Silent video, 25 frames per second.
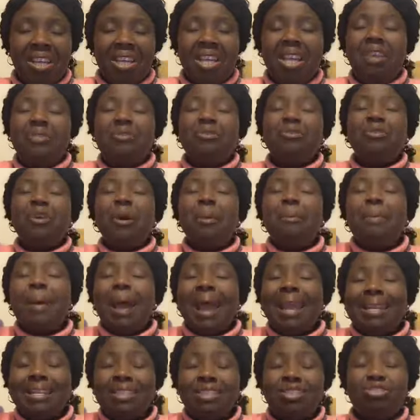If not
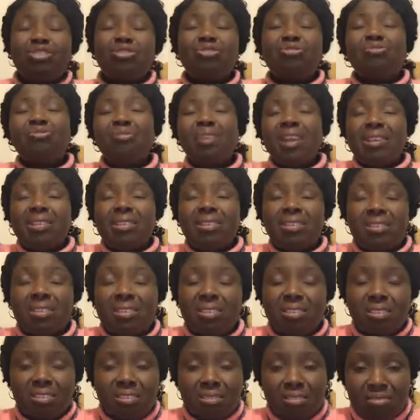by his
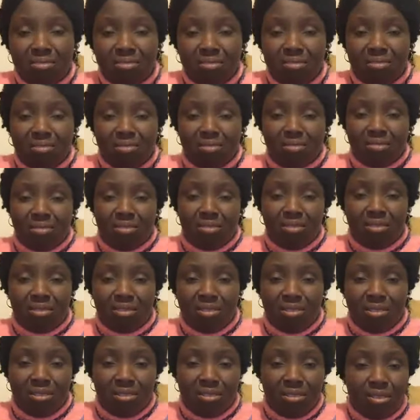grace,
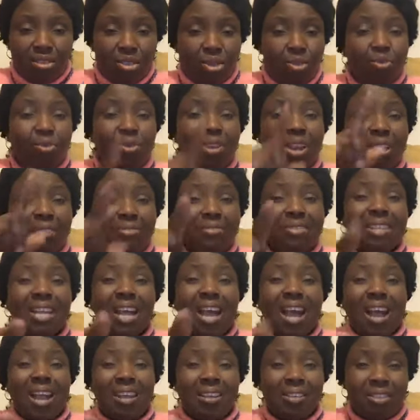you would have
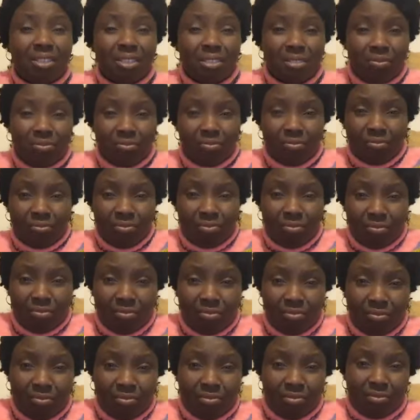died.
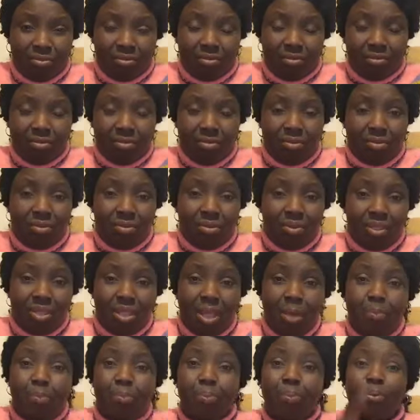
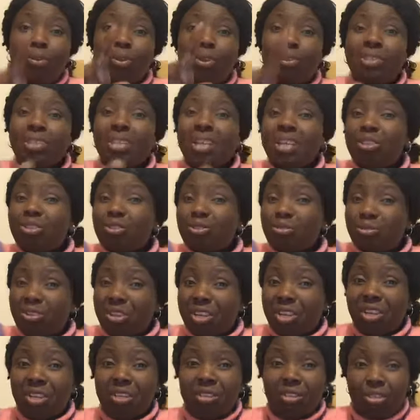They plotted to
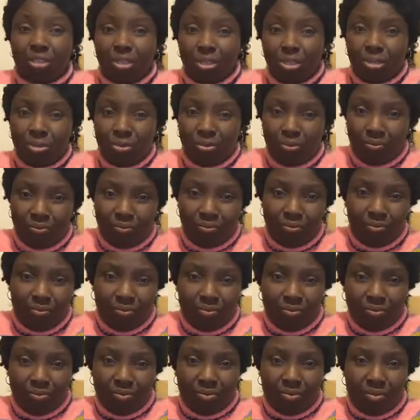kill you.
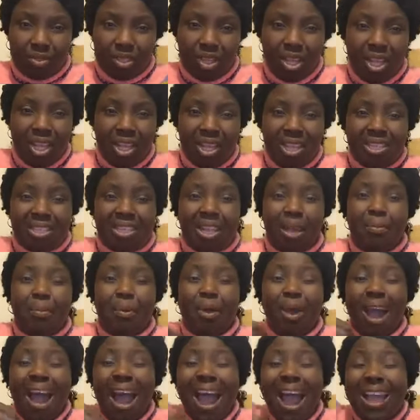He said,
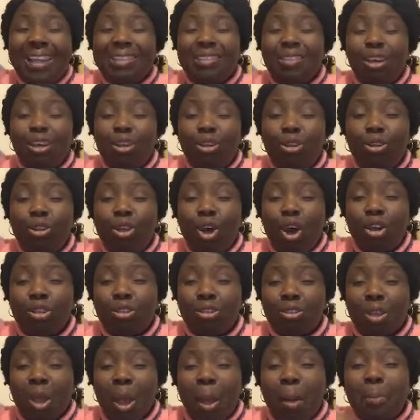but I, the
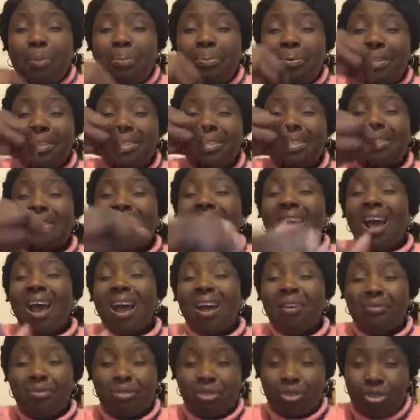Lord,
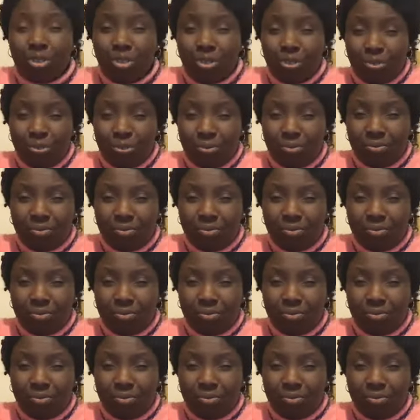preserved you.